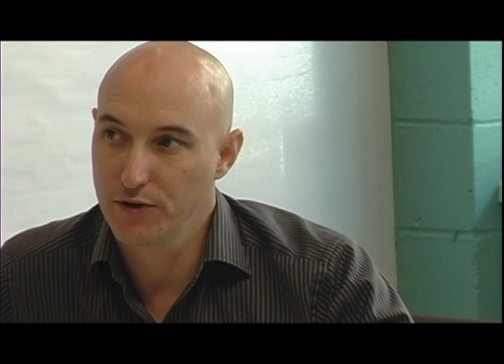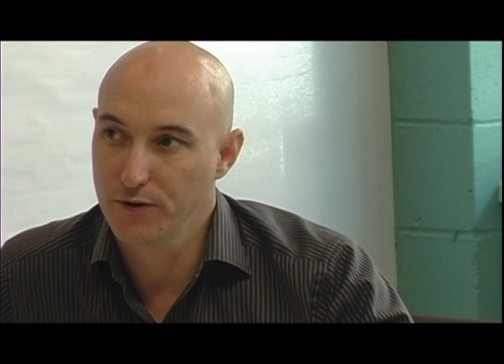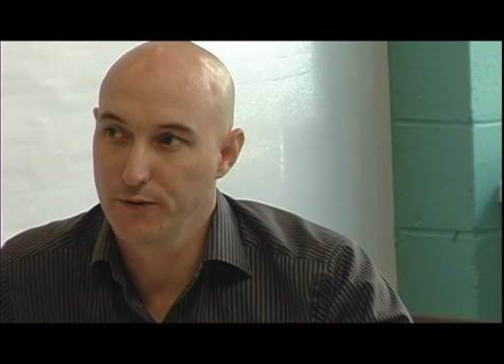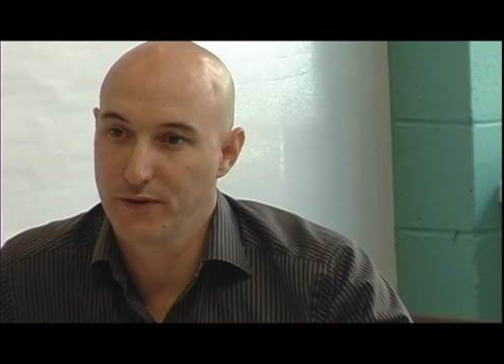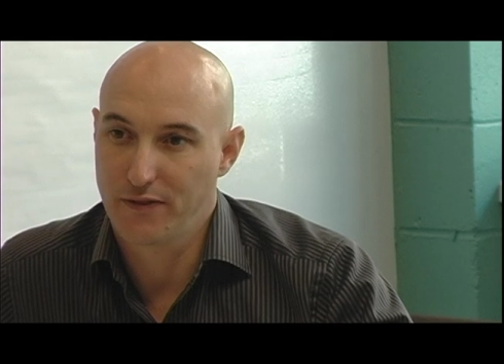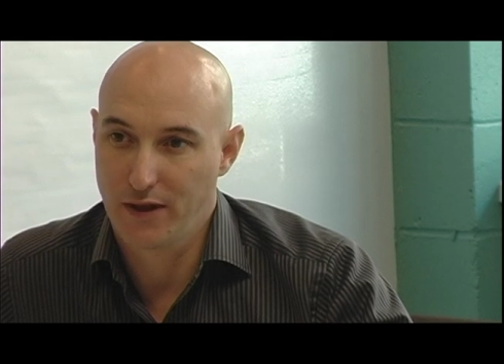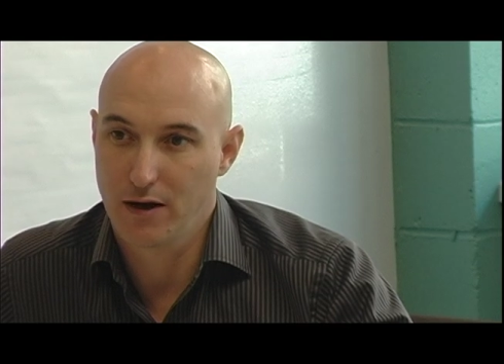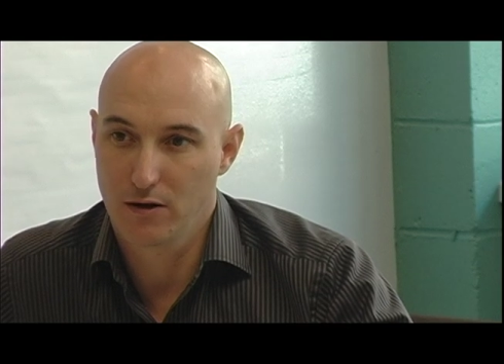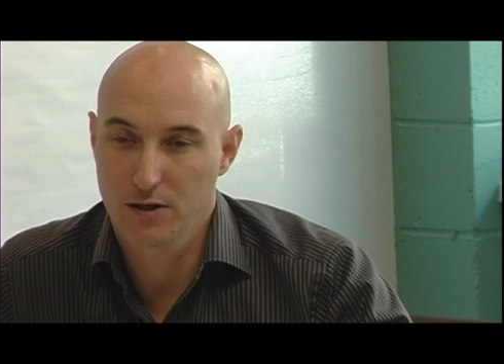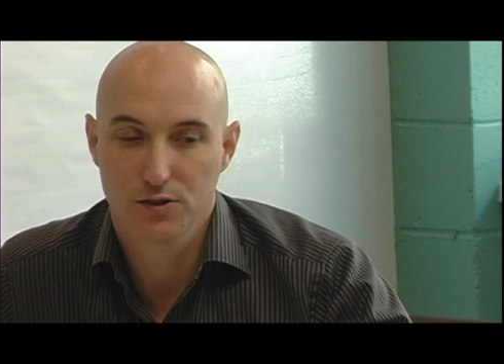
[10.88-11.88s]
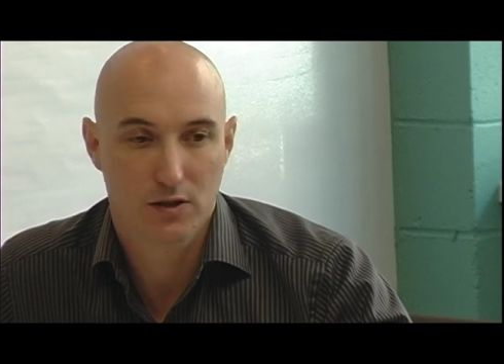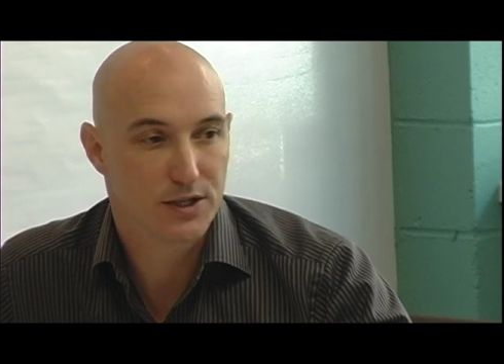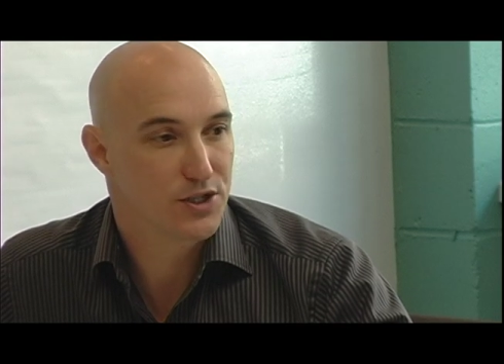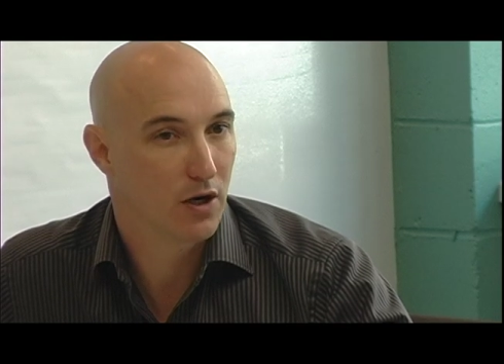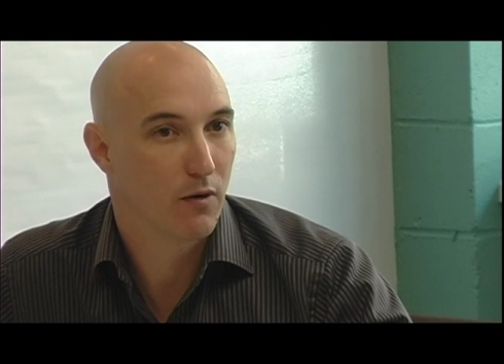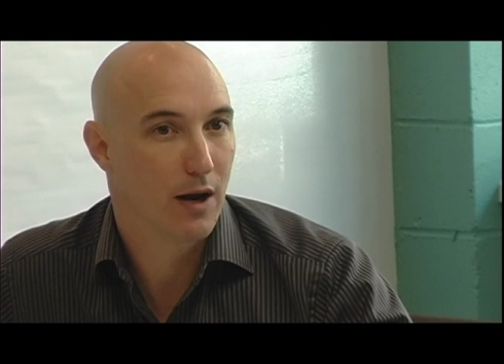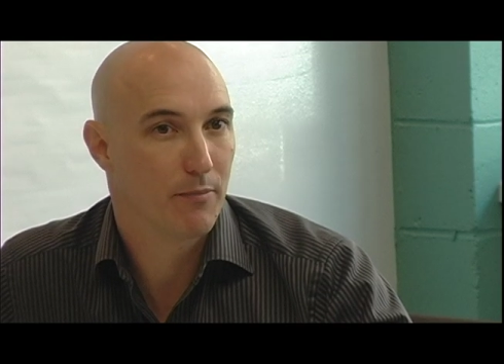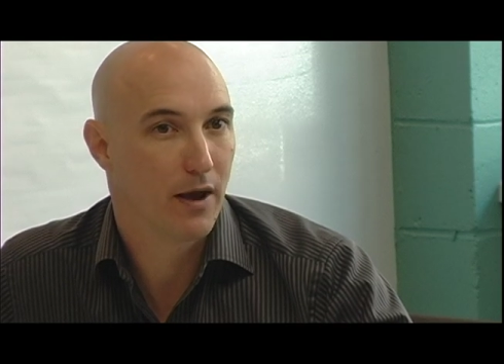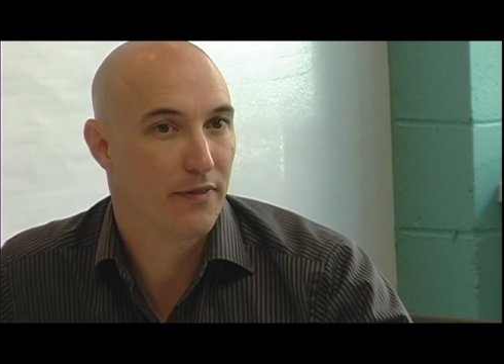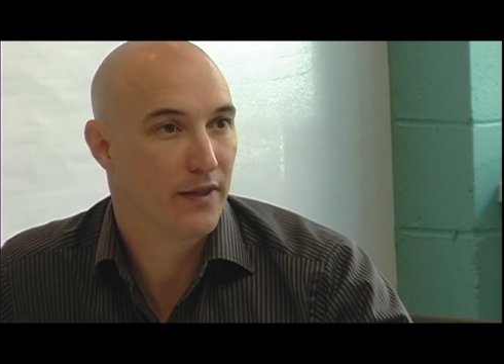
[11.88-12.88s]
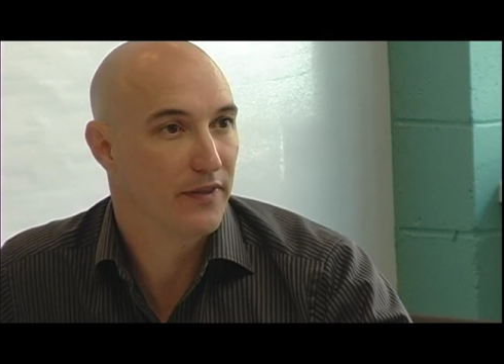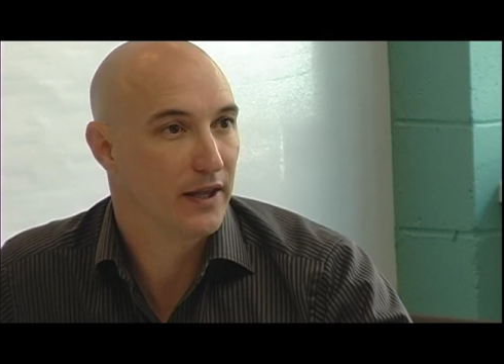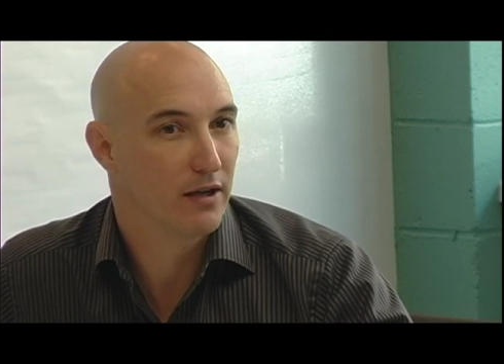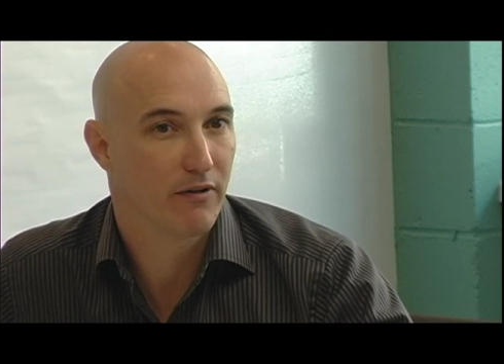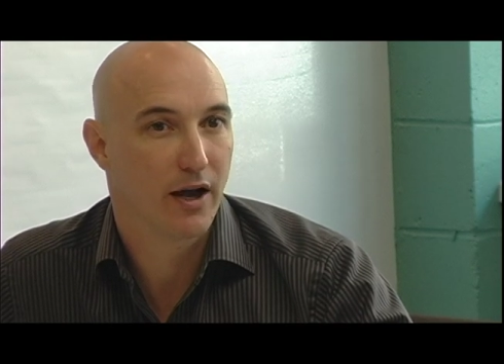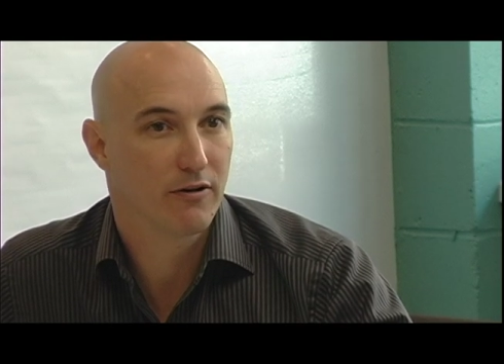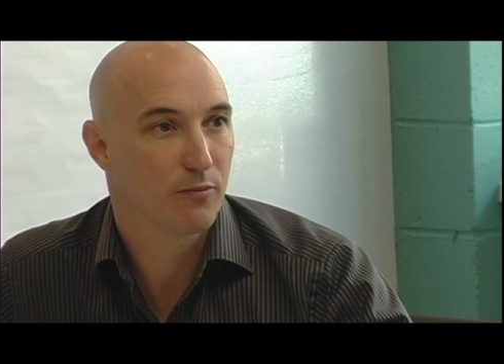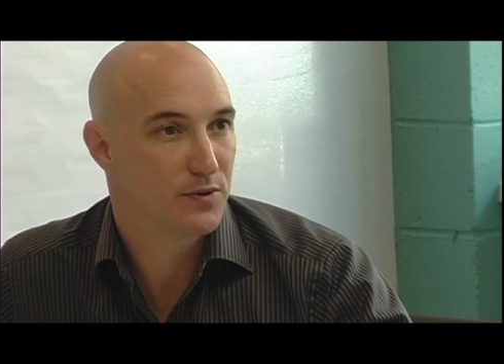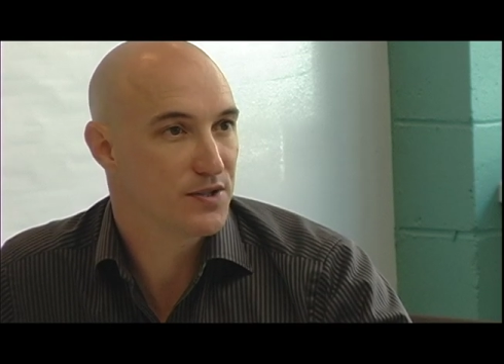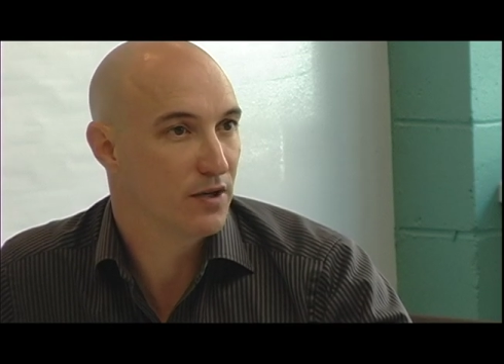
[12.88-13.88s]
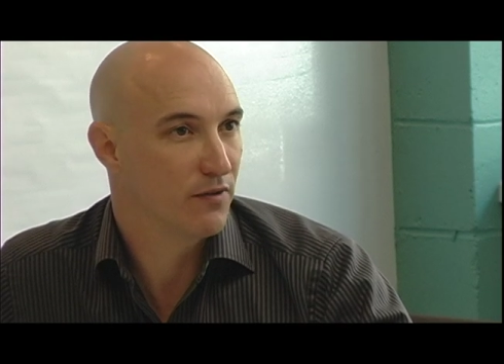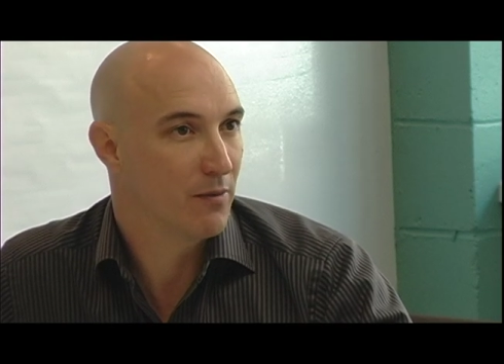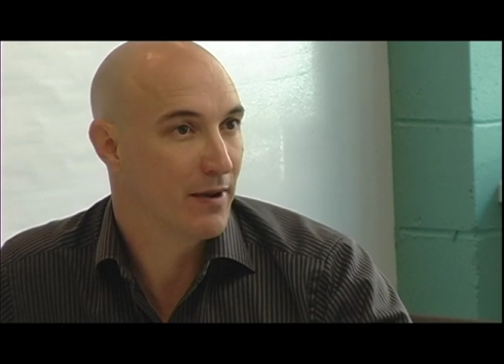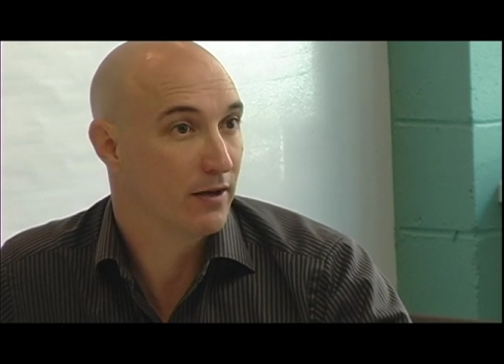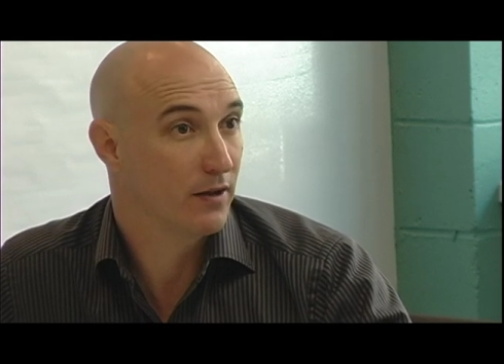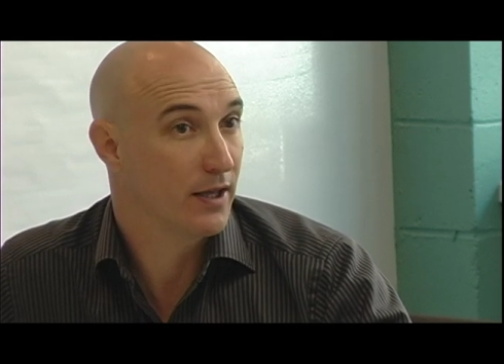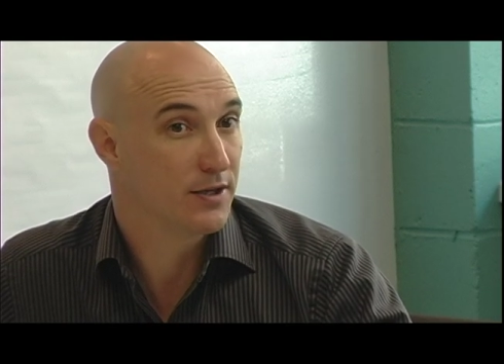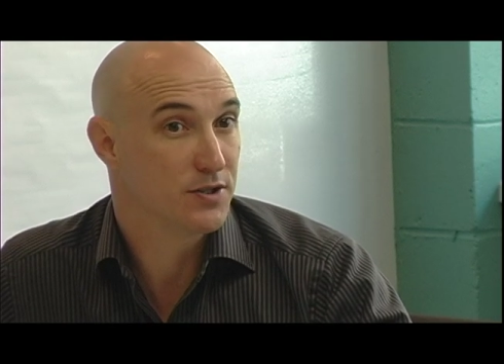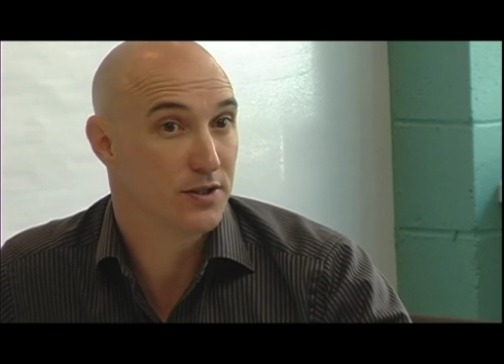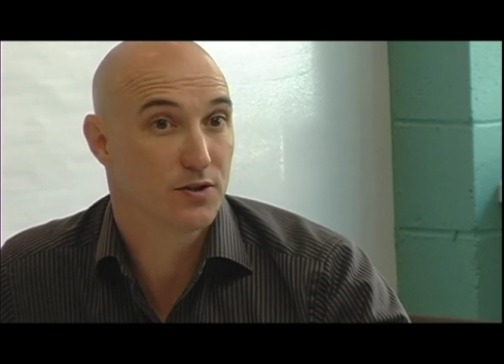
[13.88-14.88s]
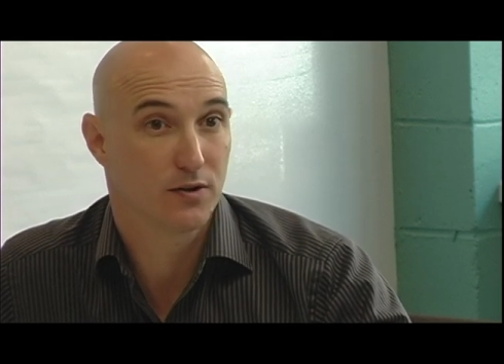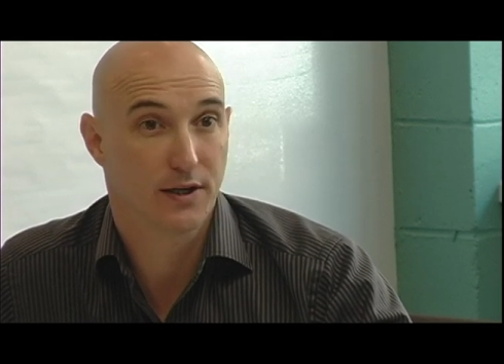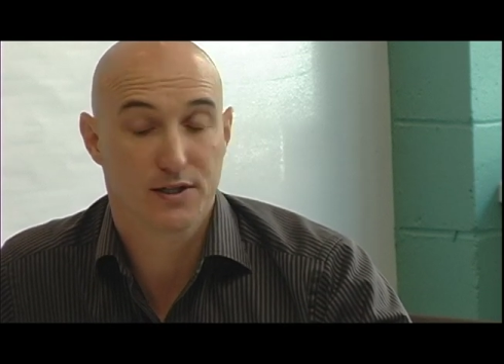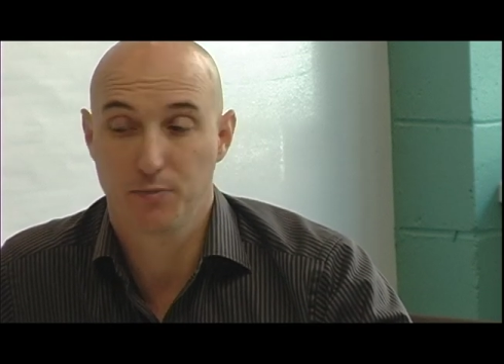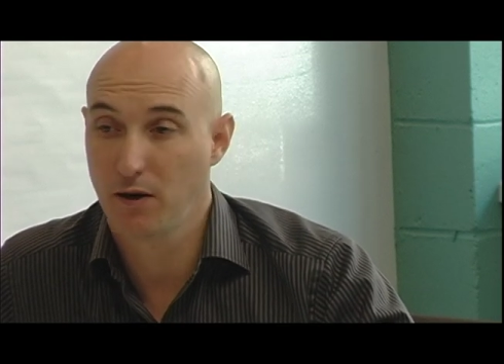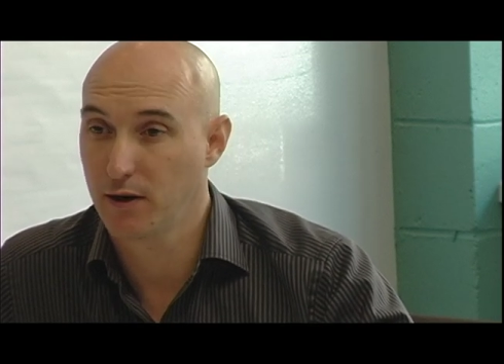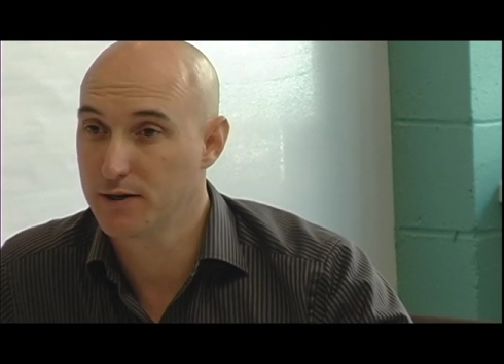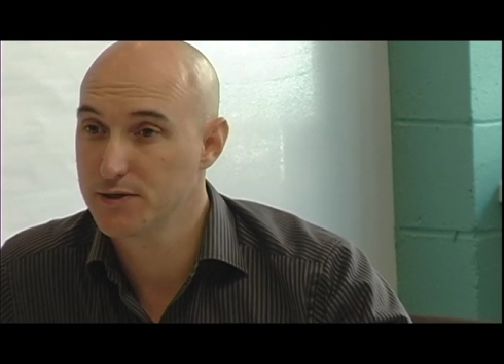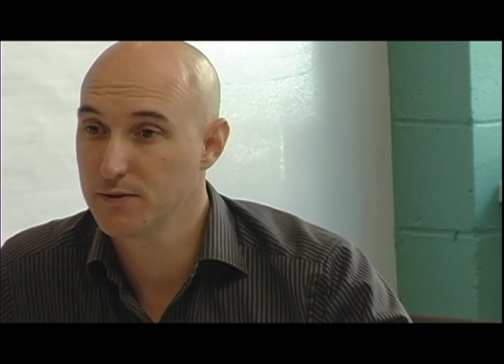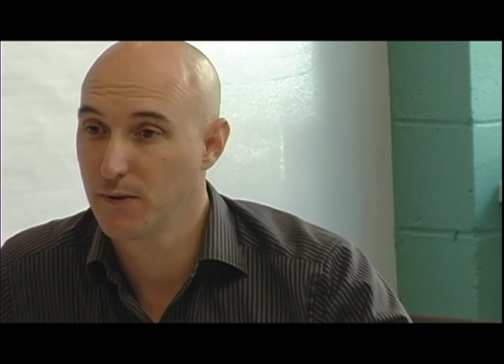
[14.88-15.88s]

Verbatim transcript: you that they literally show up and that they give 100% of their mental energy to the experience.